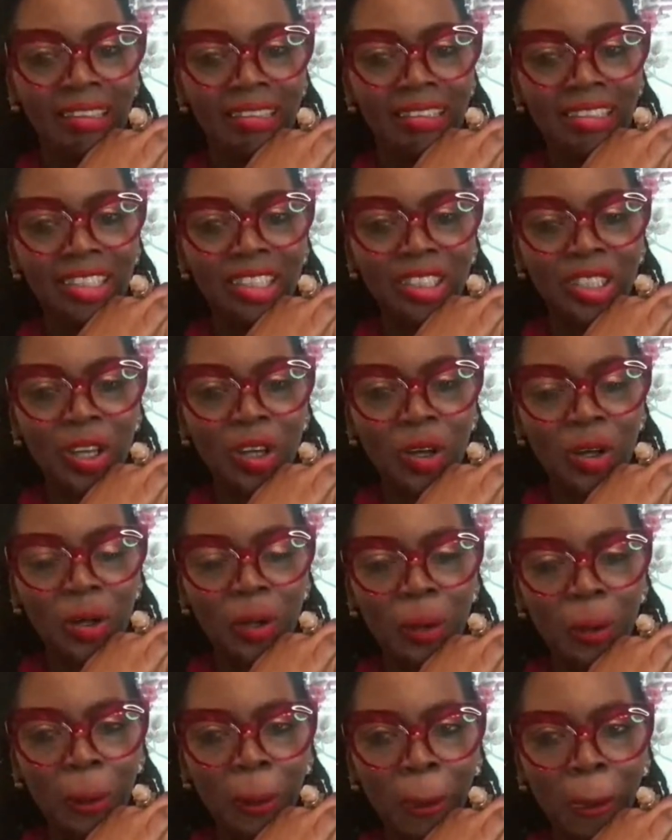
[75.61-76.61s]

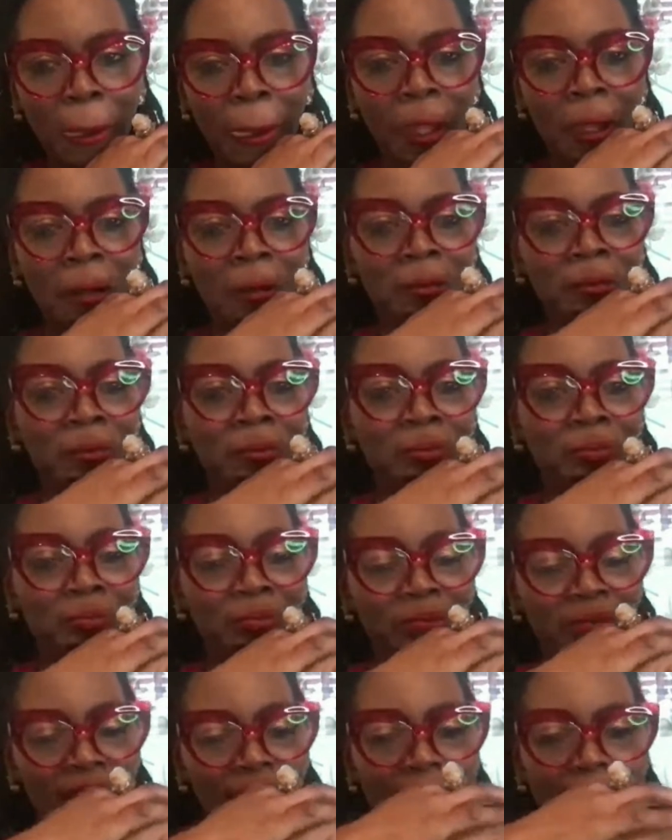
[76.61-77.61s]
So,
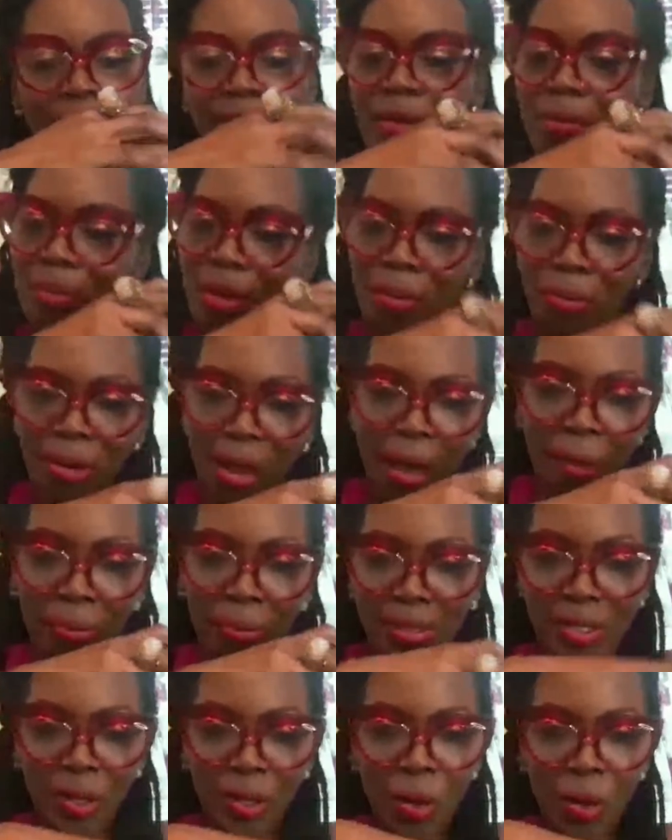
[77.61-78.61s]
I remember
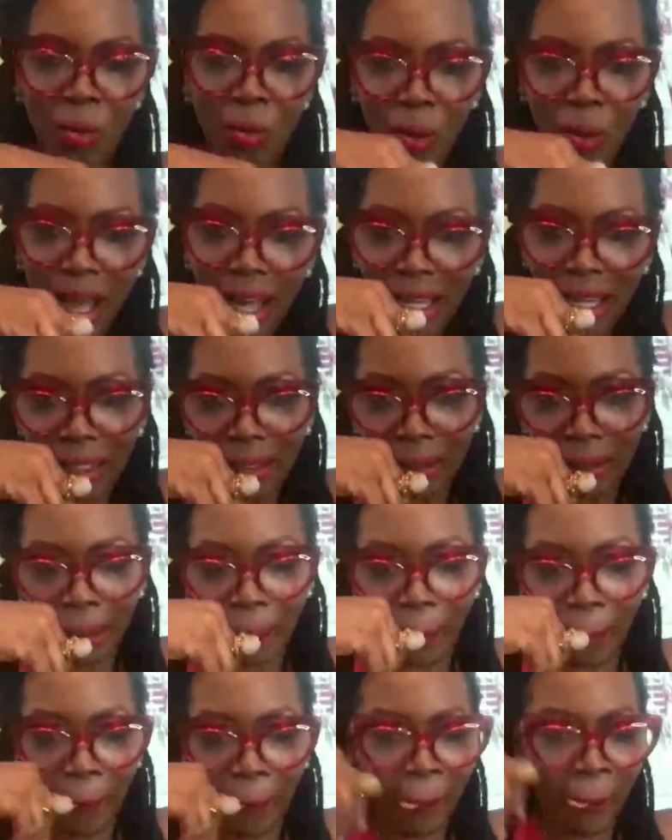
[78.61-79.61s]
episode 1.